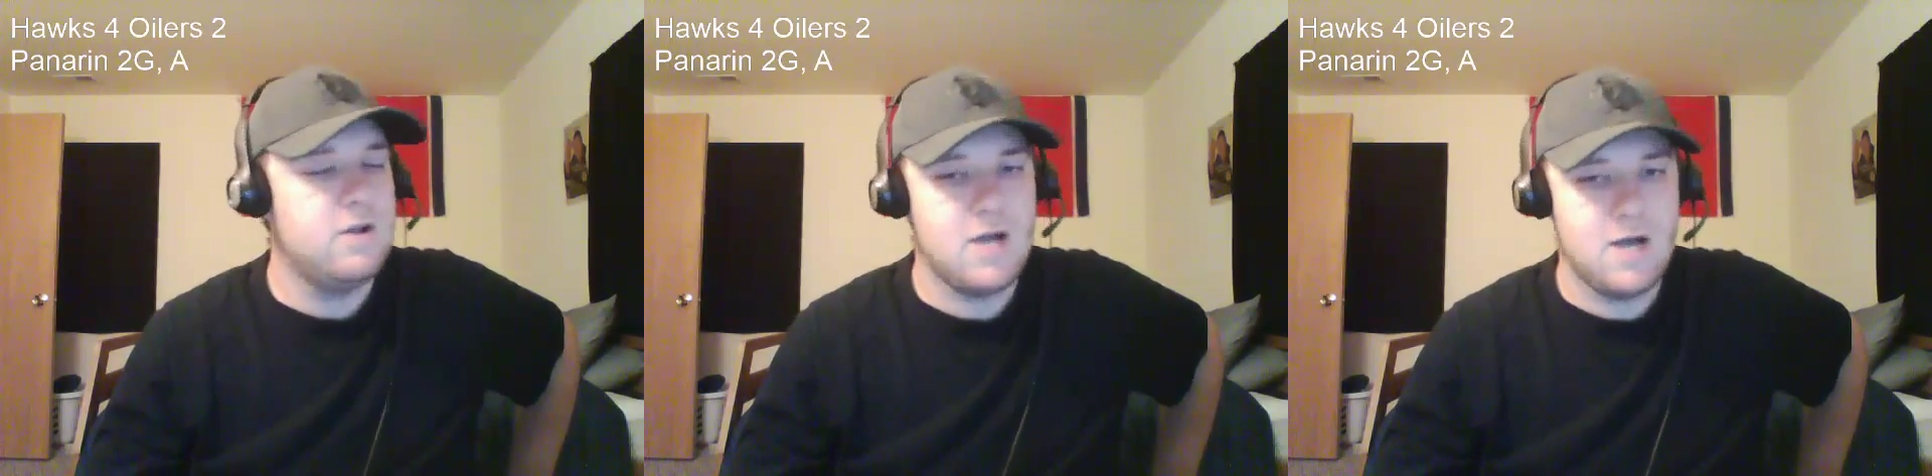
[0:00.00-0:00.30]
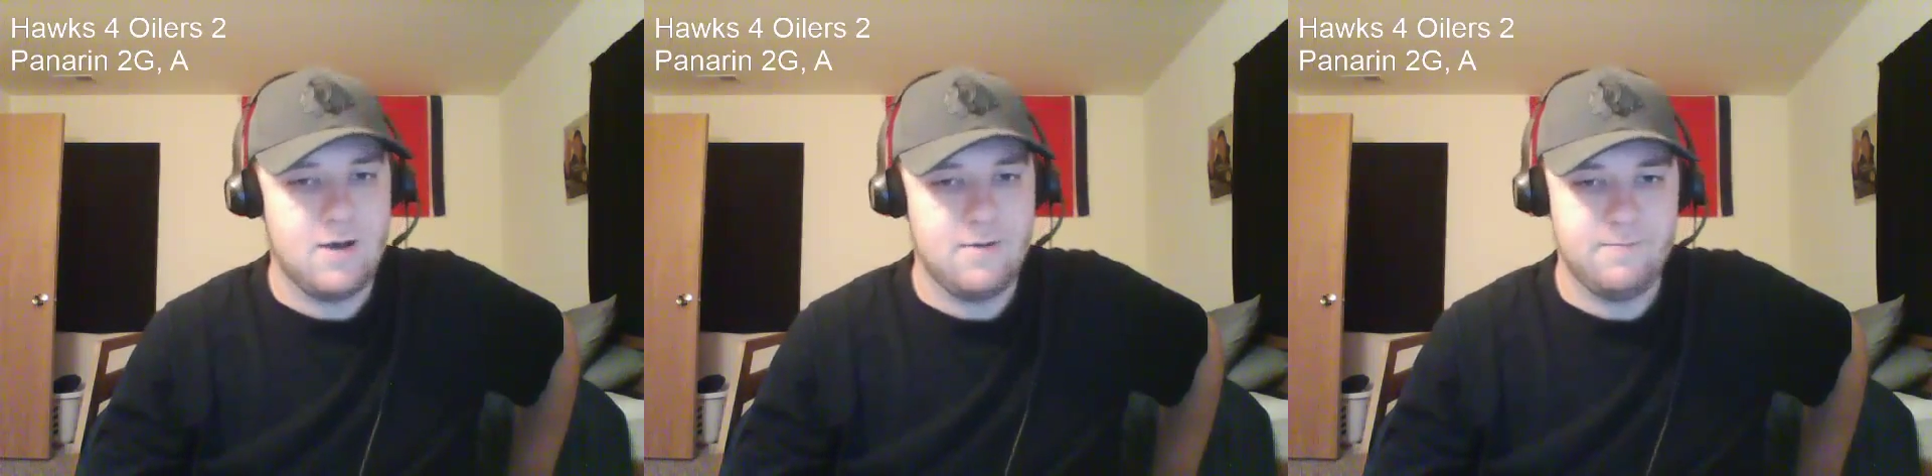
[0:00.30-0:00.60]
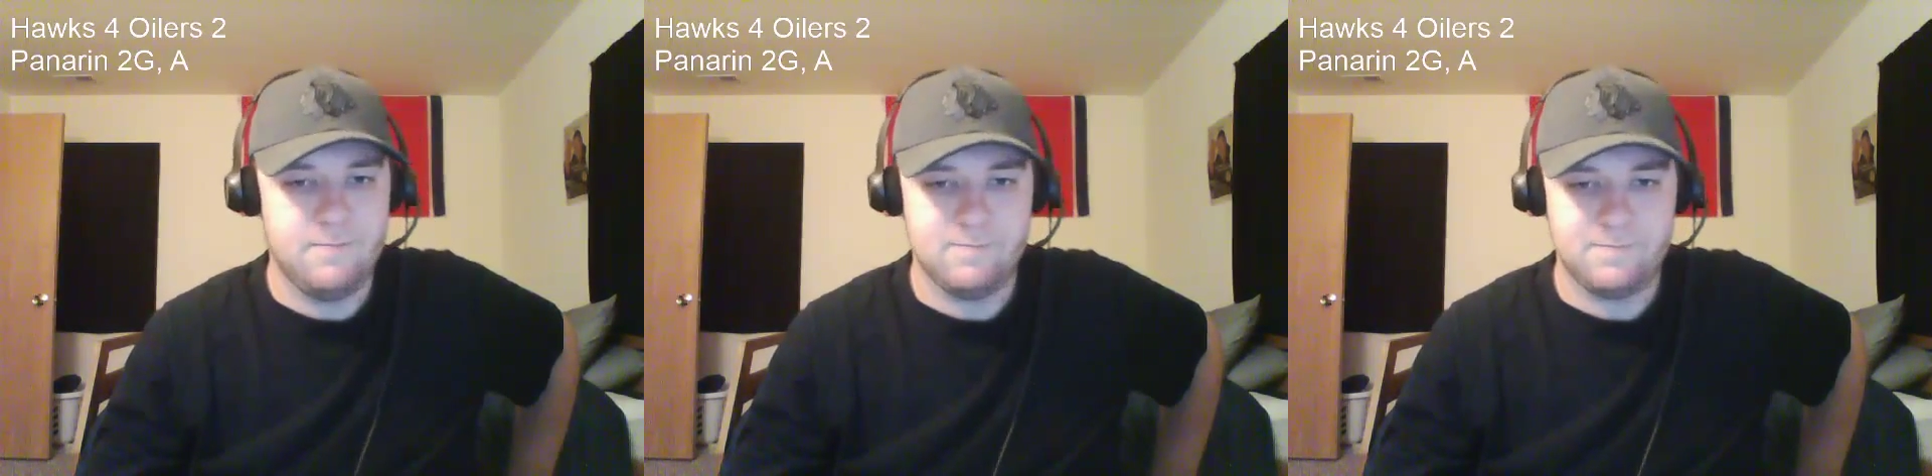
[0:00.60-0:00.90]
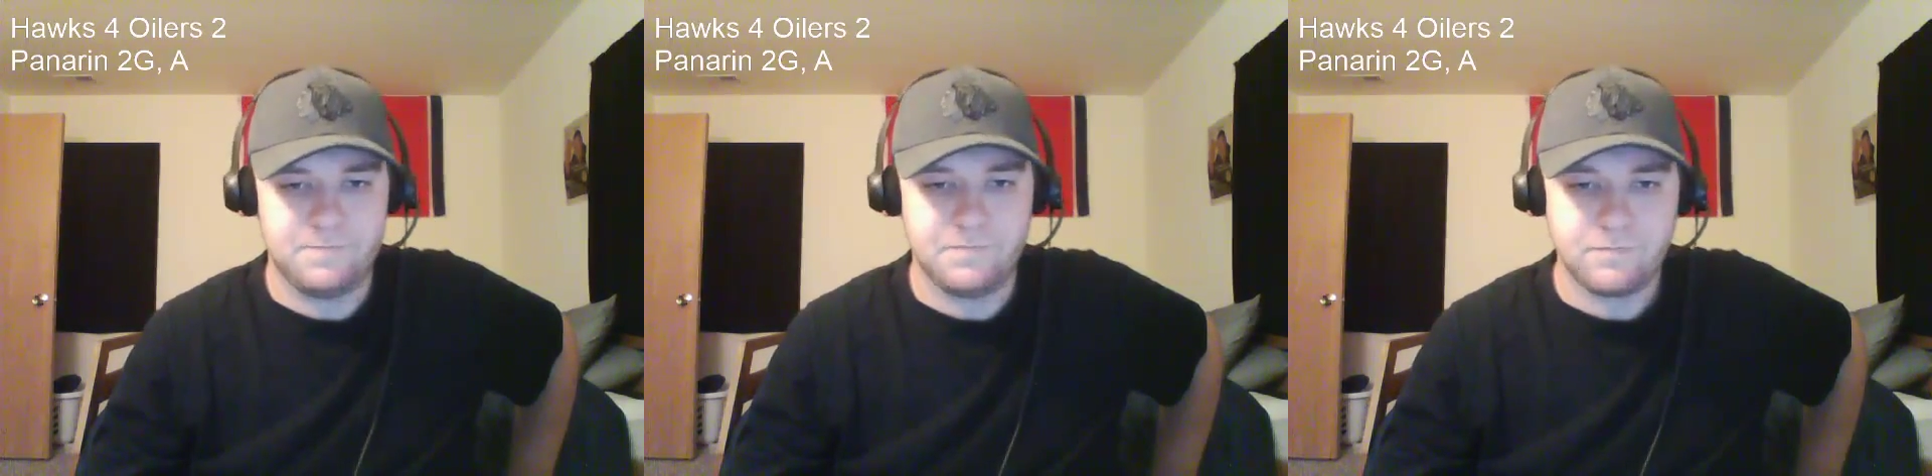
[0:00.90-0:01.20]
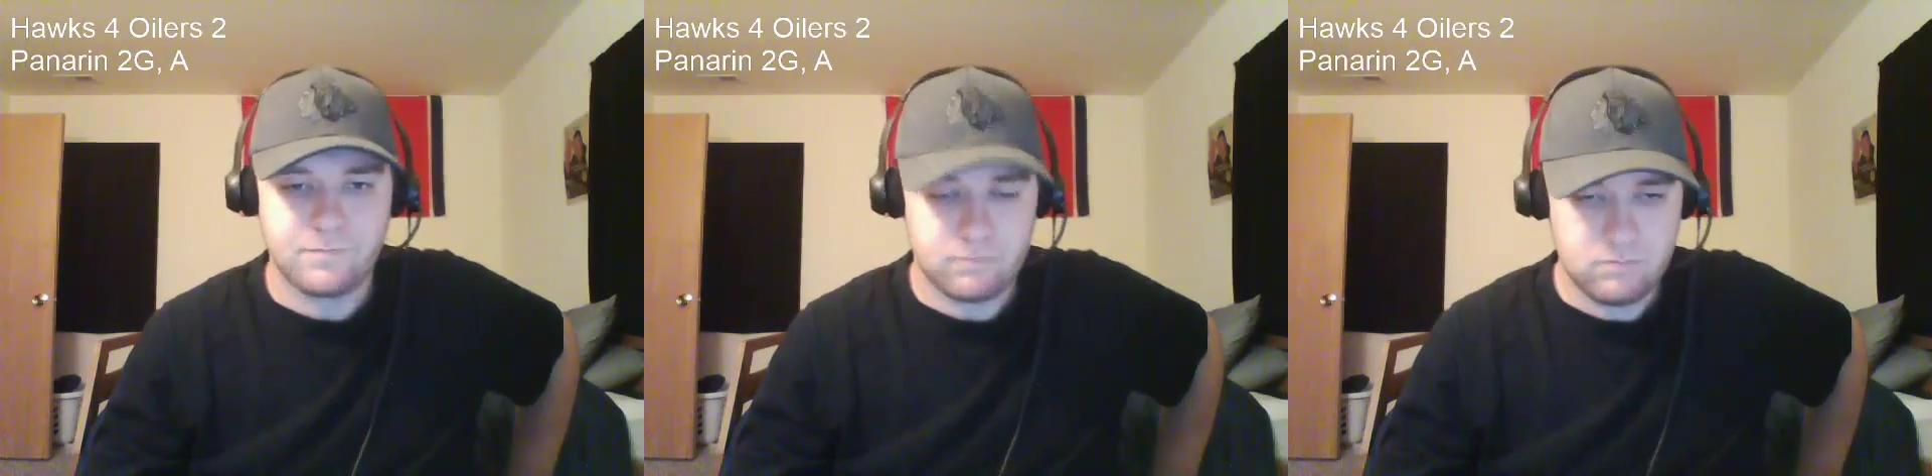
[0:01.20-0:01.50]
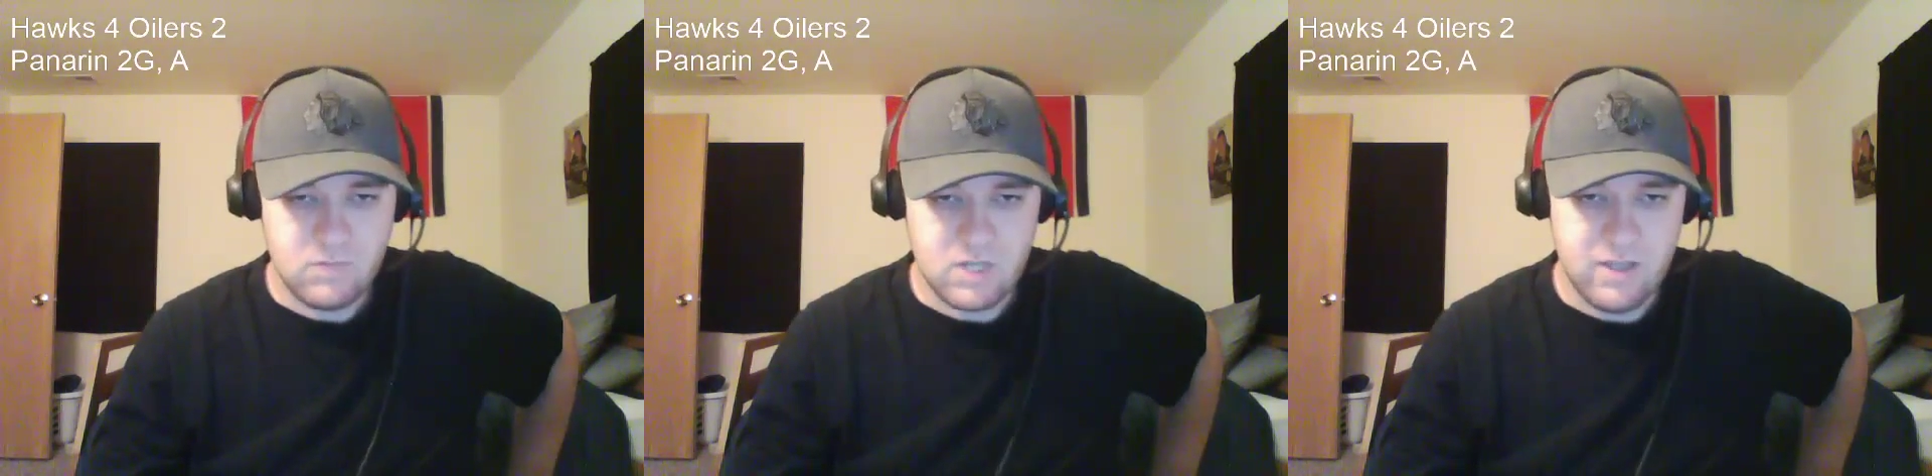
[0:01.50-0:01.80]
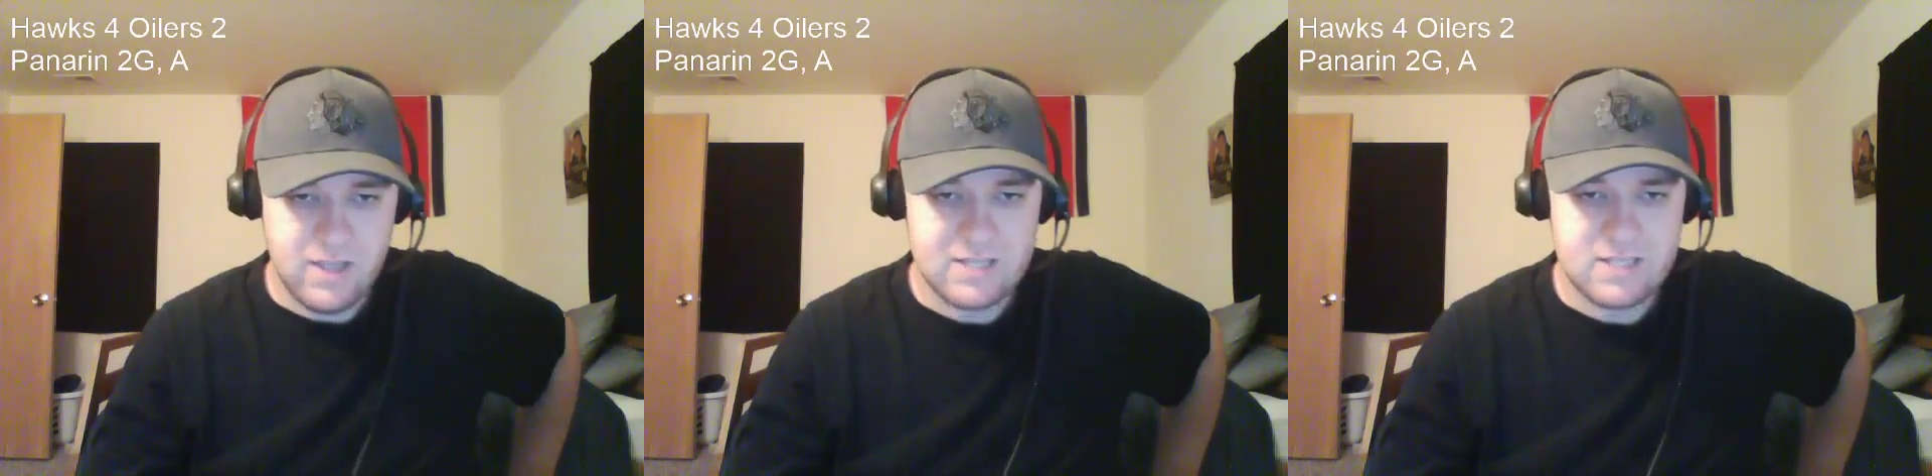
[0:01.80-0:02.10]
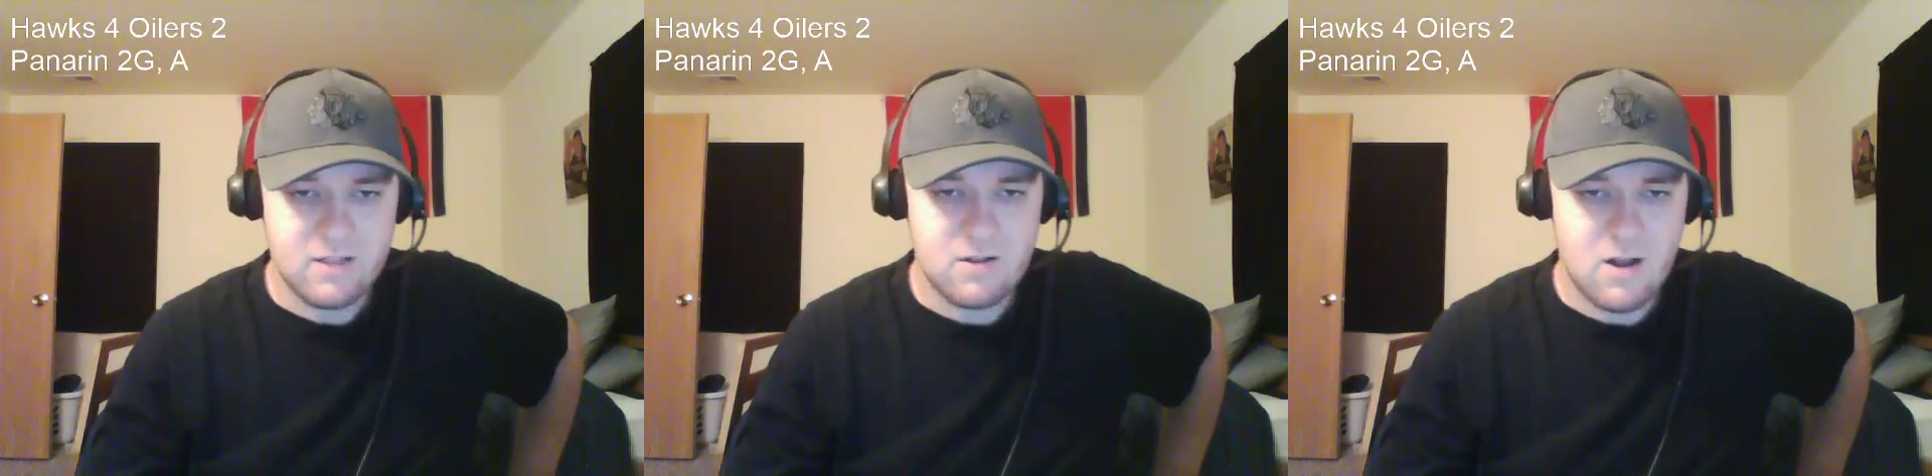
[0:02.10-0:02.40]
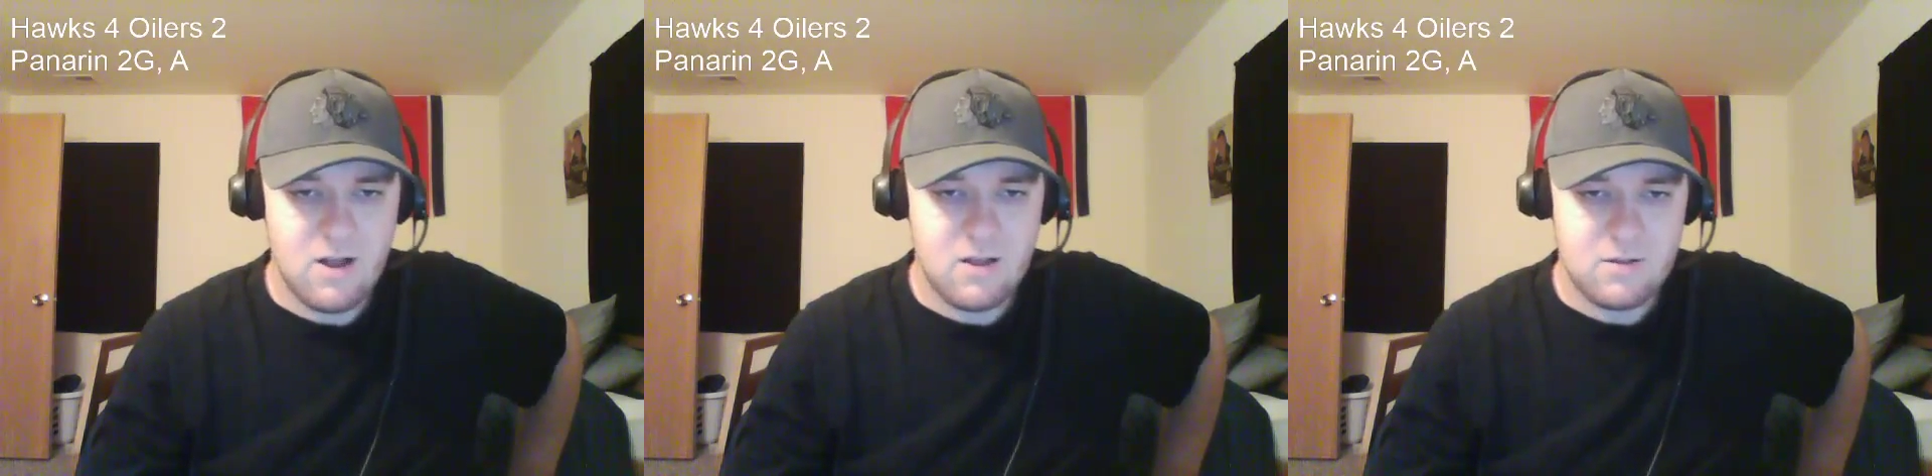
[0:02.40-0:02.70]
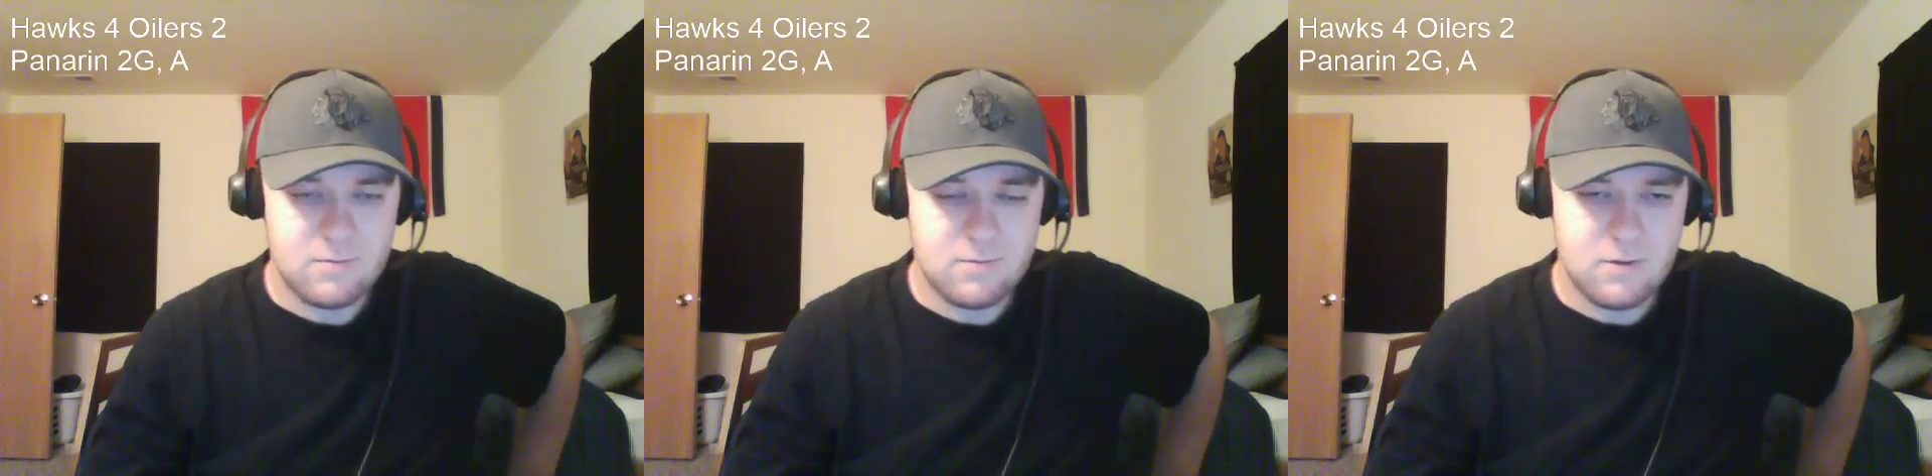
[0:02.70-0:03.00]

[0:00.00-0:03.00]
Yeah, Taylor Hall